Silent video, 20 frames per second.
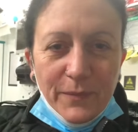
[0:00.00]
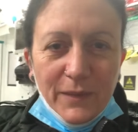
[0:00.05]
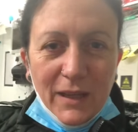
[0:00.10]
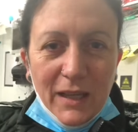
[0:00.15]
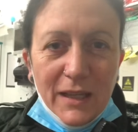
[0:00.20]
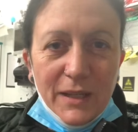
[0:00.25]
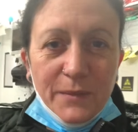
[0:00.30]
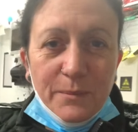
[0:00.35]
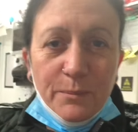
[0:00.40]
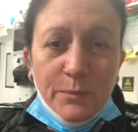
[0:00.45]

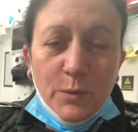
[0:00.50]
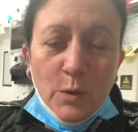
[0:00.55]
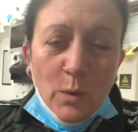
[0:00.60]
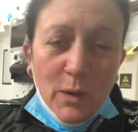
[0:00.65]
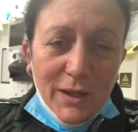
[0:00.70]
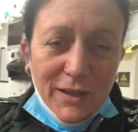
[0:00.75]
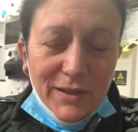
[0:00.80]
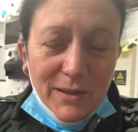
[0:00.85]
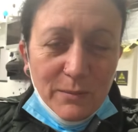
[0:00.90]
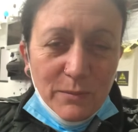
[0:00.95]
It's
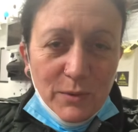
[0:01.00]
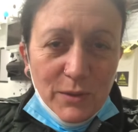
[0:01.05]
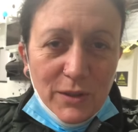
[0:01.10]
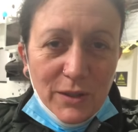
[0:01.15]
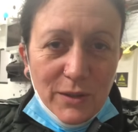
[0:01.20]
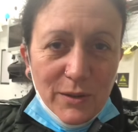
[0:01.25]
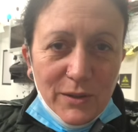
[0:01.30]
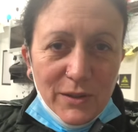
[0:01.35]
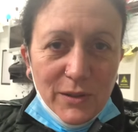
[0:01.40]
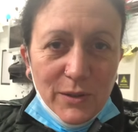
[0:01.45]
quite simple to
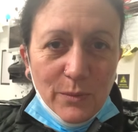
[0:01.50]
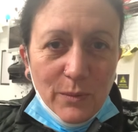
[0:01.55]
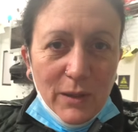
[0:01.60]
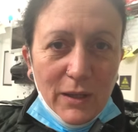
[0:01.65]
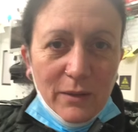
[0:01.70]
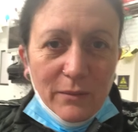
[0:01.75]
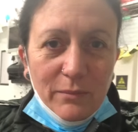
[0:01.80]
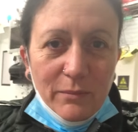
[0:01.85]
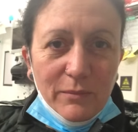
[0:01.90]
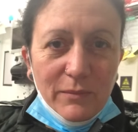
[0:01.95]
use as
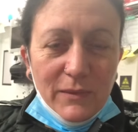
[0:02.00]
well.